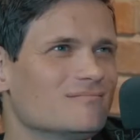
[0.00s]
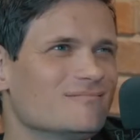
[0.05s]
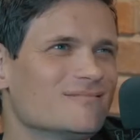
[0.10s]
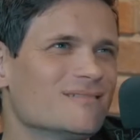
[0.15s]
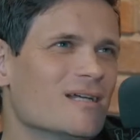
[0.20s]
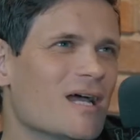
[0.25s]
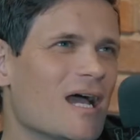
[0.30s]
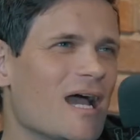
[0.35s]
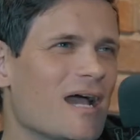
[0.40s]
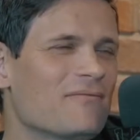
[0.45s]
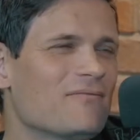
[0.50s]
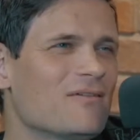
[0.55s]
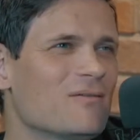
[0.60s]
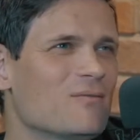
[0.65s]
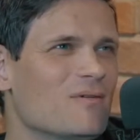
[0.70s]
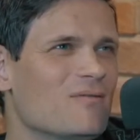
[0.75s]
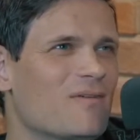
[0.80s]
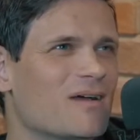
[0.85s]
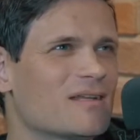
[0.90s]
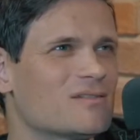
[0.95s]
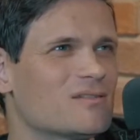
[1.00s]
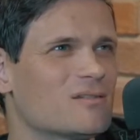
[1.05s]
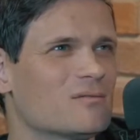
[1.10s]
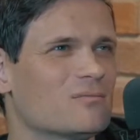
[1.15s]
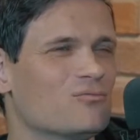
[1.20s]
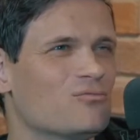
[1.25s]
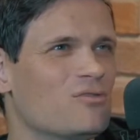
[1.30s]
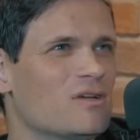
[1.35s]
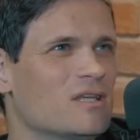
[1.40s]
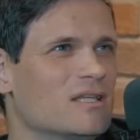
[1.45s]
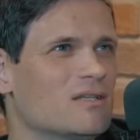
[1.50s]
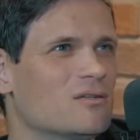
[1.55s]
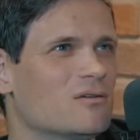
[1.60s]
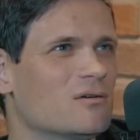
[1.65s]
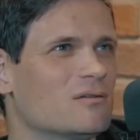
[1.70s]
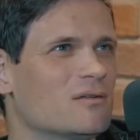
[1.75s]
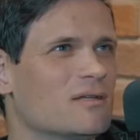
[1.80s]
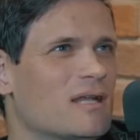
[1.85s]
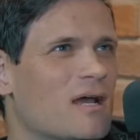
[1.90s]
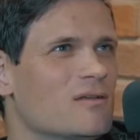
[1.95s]
no, I think we've had some really
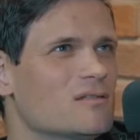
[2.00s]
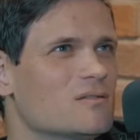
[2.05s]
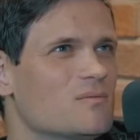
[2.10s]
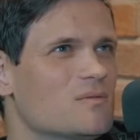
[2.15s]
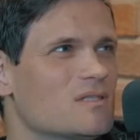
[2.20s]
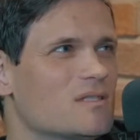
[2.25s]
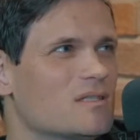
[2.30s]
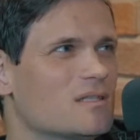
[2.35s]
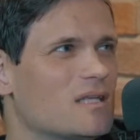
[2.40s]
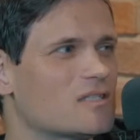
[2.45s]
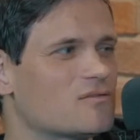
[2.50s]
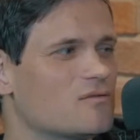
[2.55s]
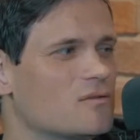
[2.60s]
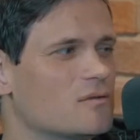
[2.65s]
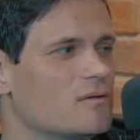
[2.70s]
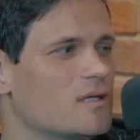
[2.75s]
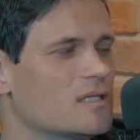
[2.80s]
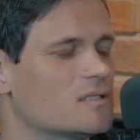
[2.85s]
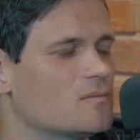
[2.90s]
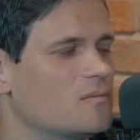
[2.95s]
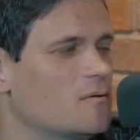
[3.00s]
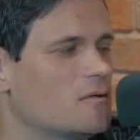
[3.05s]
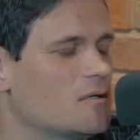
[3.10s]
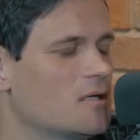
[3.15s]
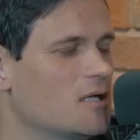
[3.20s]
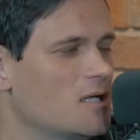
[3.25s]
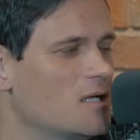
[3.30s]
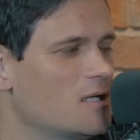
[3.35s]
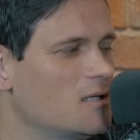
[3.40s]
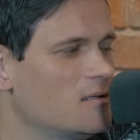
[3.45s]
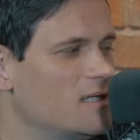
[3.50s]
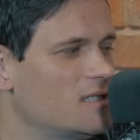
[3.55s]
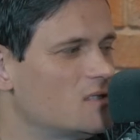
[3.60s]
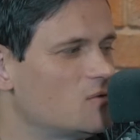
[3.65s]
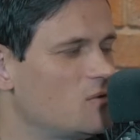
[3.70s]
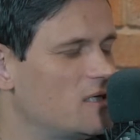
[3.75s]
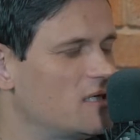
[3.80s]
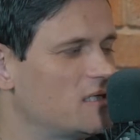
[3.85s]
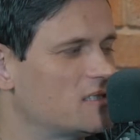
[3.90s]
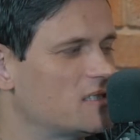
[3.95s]
good announcements in the last few weeks, but this
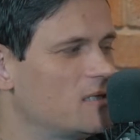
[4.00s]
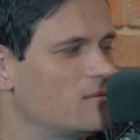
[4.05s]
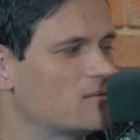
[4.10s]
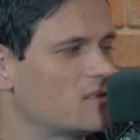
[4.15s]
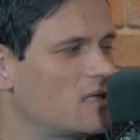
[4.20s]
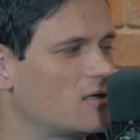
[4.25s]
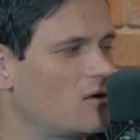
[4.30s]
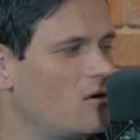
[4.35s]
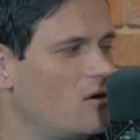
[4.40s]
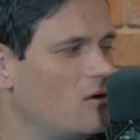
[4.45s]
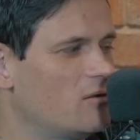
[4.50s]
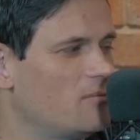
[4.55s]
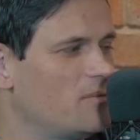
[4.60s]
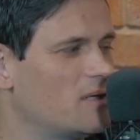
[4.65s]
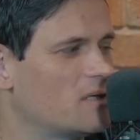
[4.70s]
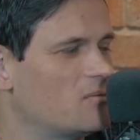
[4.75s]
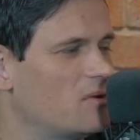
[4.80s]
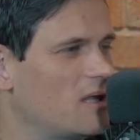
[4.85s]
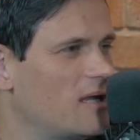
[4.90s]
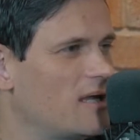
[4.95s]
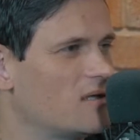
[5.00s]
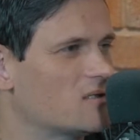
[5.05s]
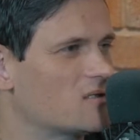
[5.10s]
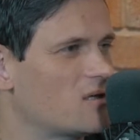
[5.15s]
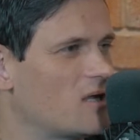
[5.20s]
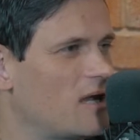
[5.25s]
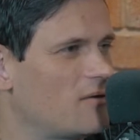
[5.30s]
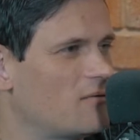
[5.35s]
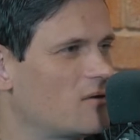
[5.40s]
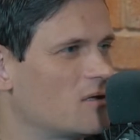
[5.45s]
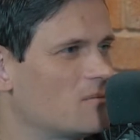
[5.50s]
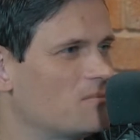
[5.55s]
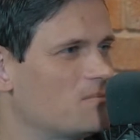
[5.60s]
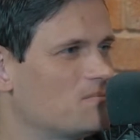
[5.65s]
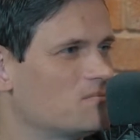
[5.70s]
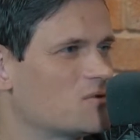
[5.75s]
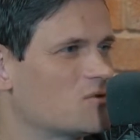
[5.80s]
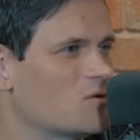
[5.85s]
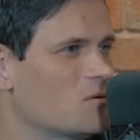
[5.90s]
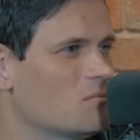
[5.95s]
week it seems like all the big players are having
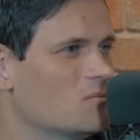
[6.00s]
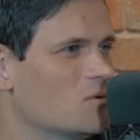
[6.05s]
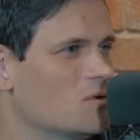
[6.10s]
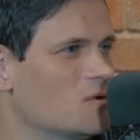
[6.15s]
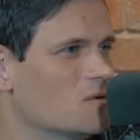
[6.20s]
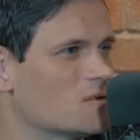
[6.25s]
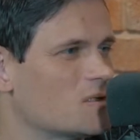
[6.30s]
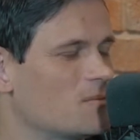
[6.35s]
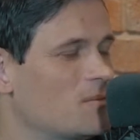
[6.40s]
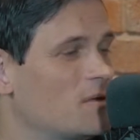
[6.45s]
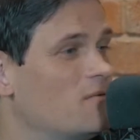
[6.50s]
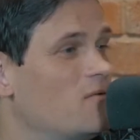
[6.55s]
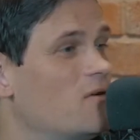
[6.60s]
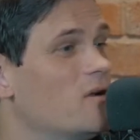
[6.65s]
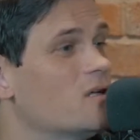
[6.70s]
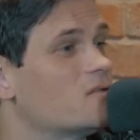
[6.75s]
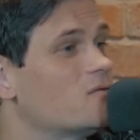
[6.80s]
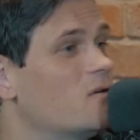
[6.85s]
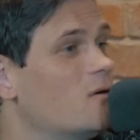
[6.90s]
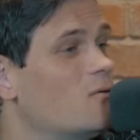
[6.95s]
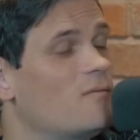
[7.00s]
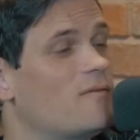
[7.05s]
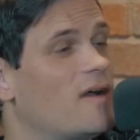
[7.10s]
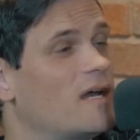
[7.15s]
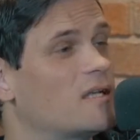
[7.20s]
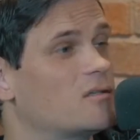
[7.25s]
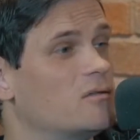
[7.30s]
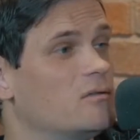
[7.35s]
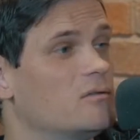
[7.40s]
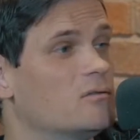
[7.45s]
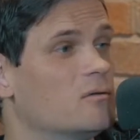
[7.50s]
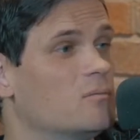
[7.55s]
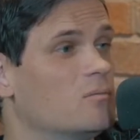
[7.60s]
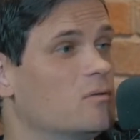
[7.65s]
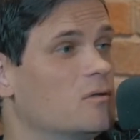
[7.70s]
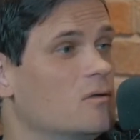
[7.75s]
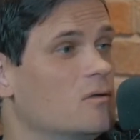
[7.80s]
stumbles. I mean, first of all, we've had Google+.